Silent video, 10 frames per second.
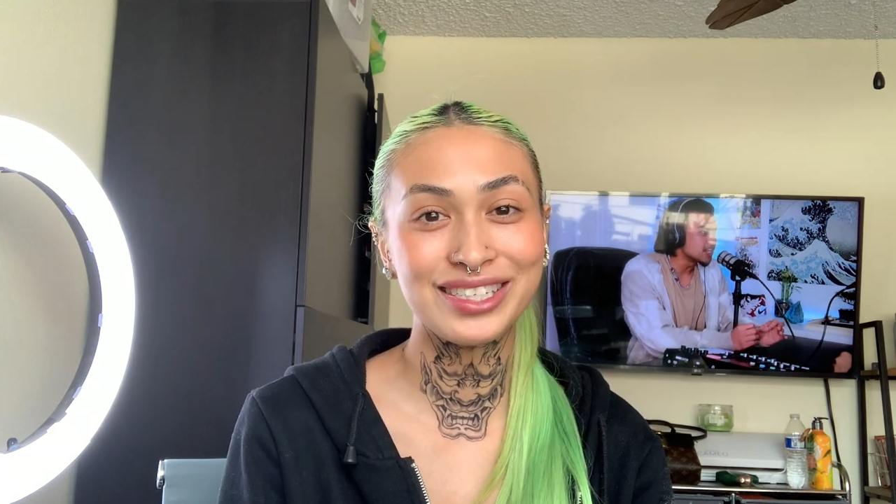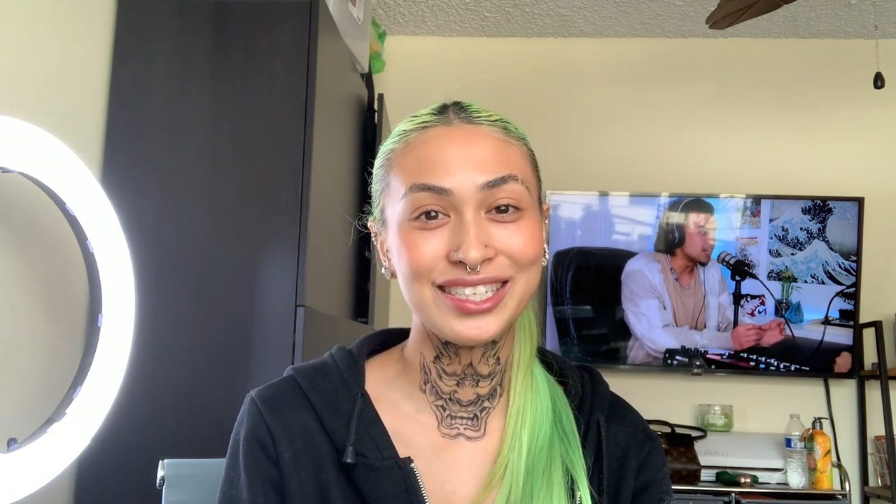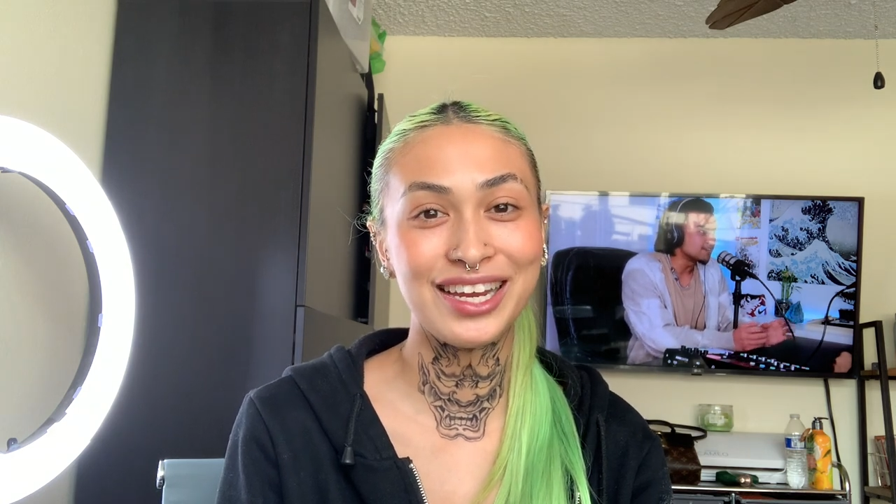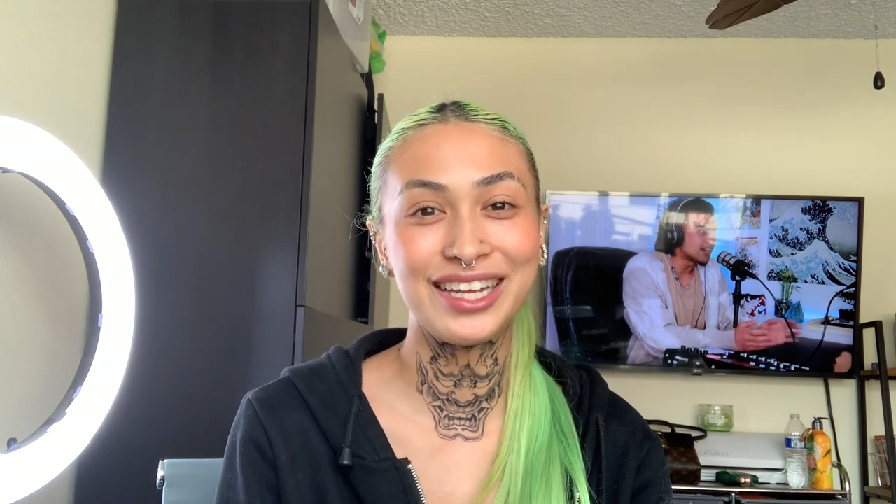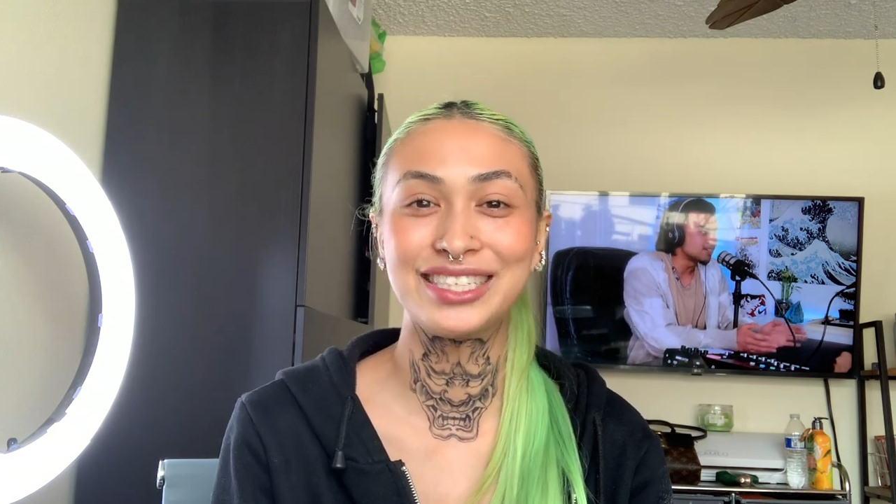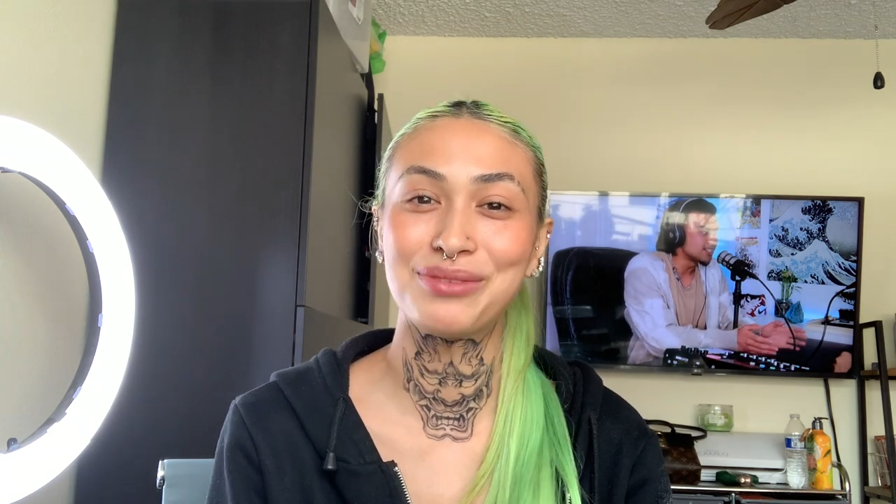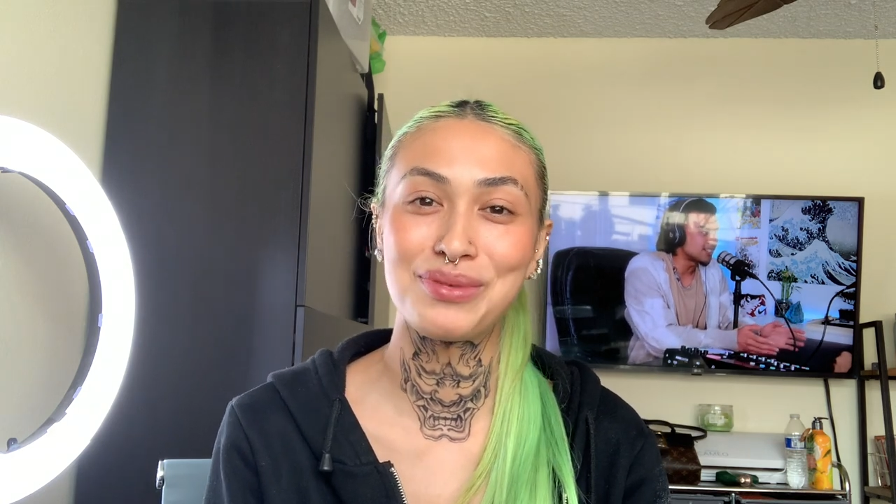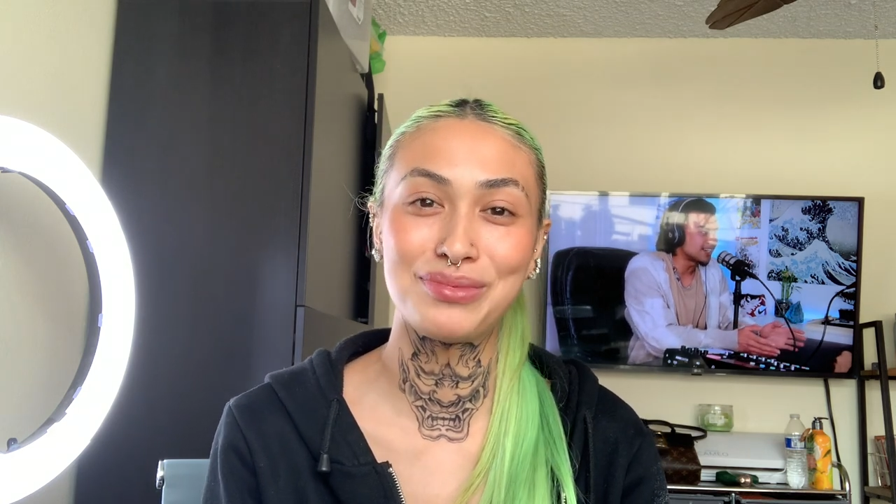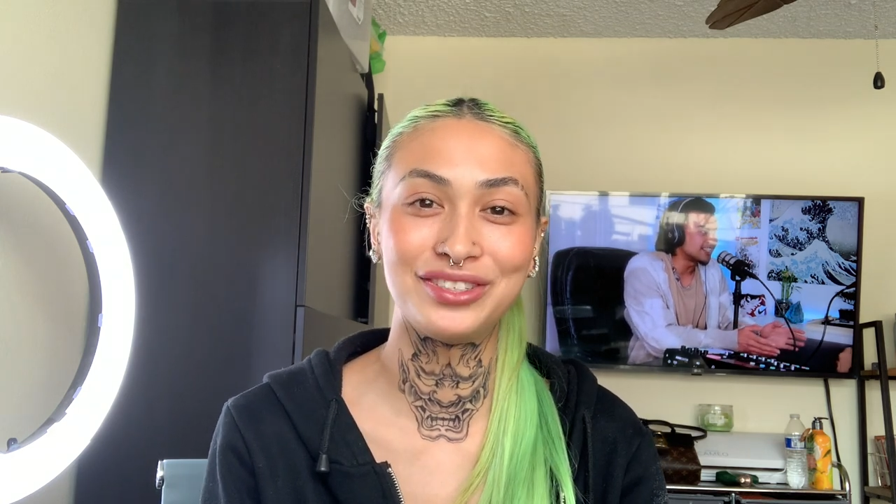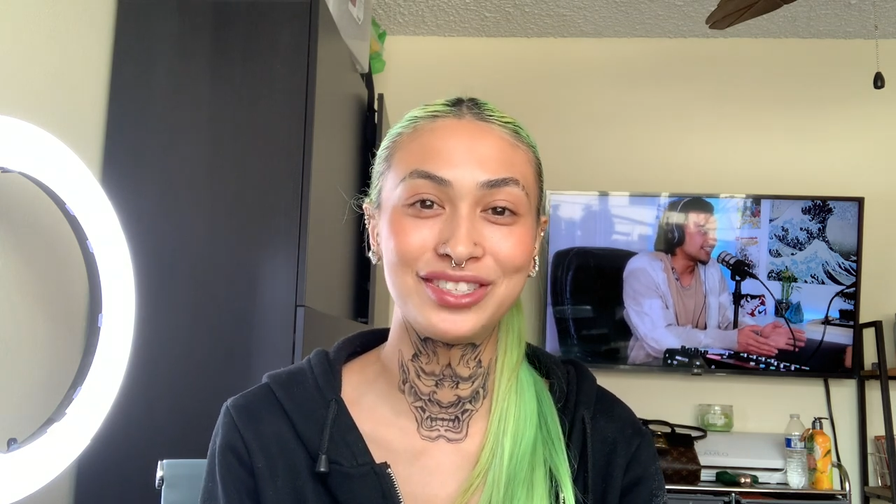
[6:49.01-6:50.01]
shading, some
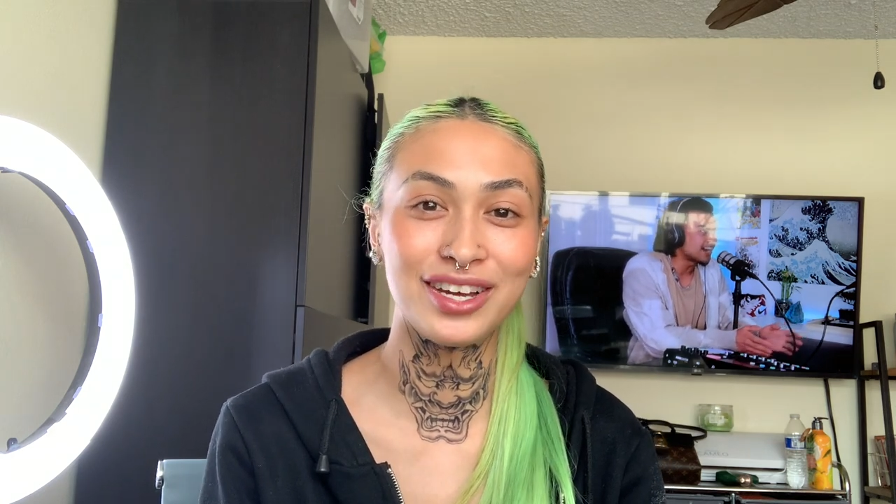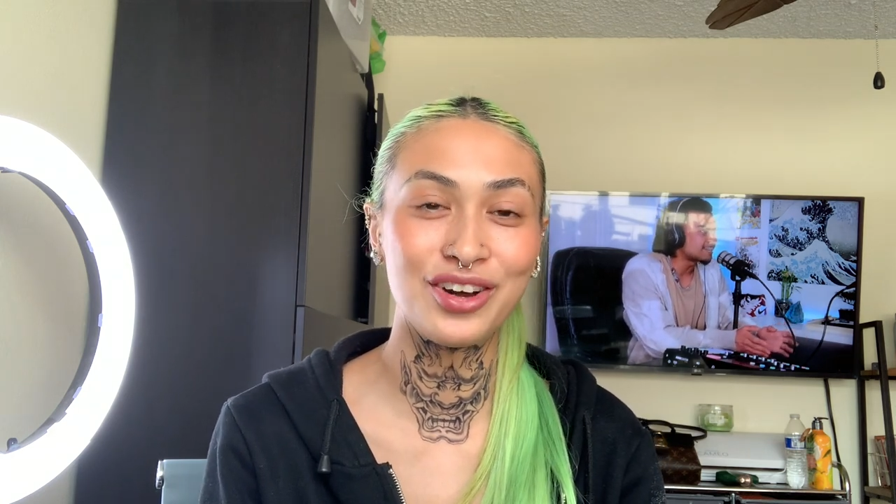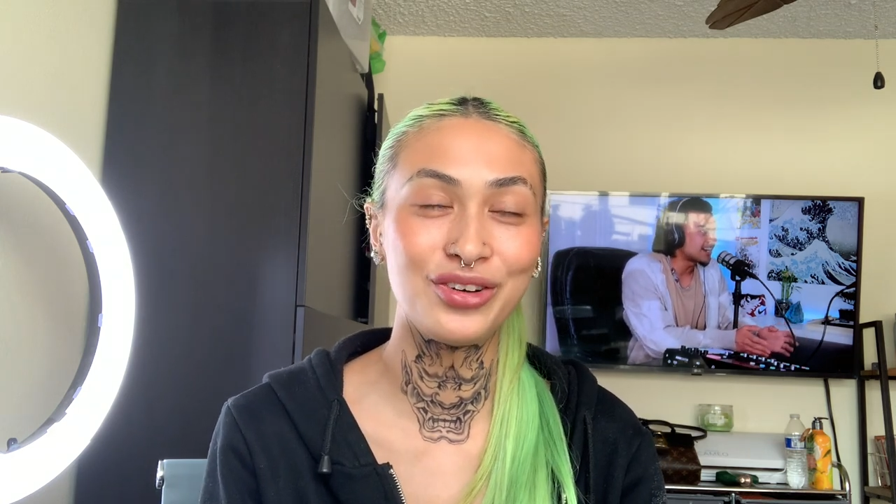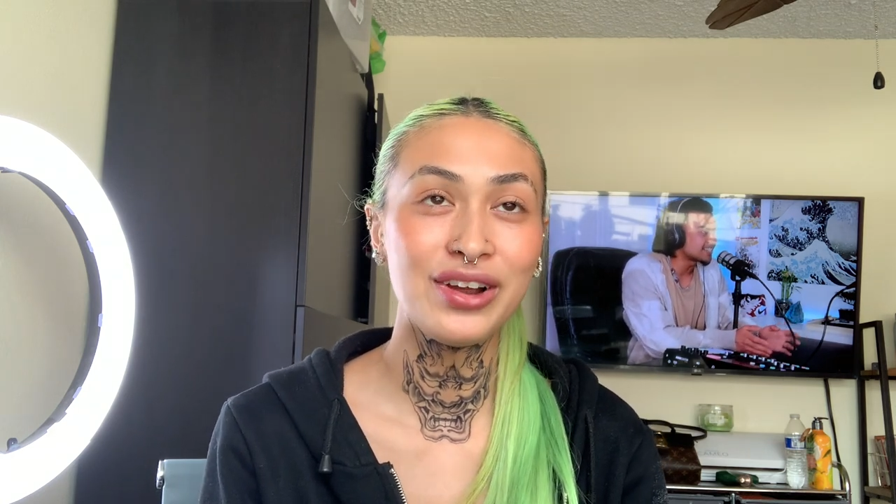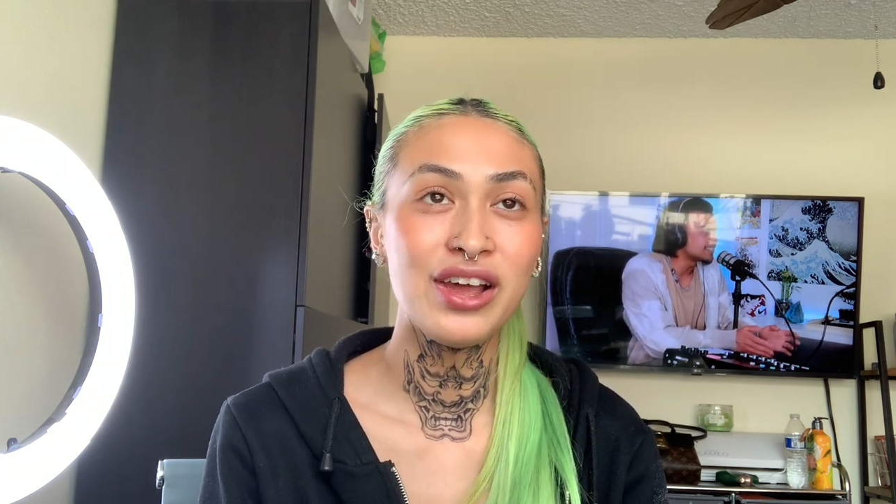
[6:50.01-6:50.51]
people don't.